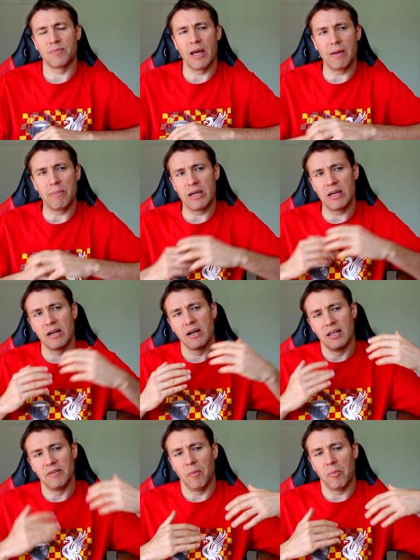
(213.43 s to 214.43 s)
Maybe
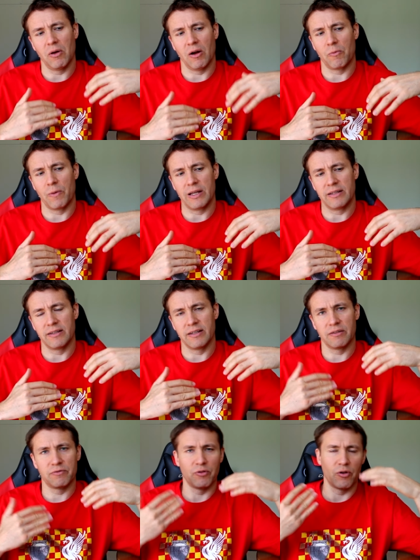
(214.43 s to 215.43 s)
Liverpool are
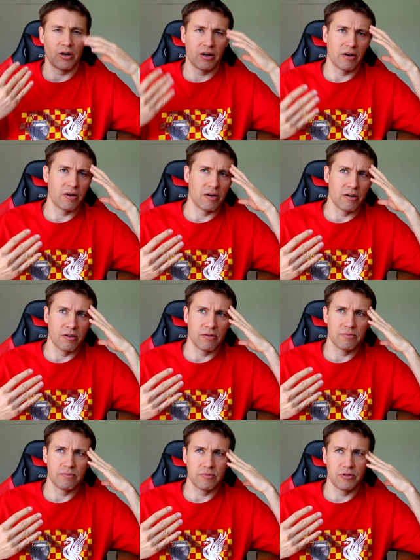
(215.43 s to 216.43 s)
waiting for,
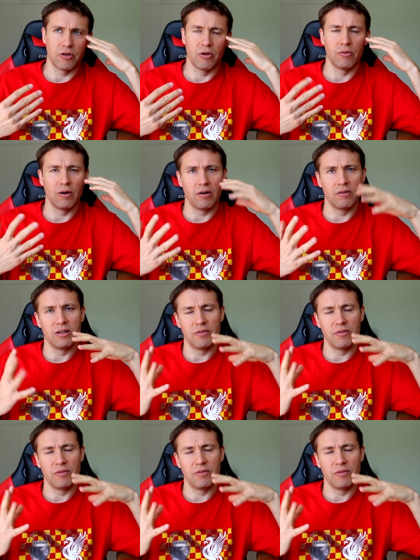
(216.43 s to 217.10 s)
uh, you know,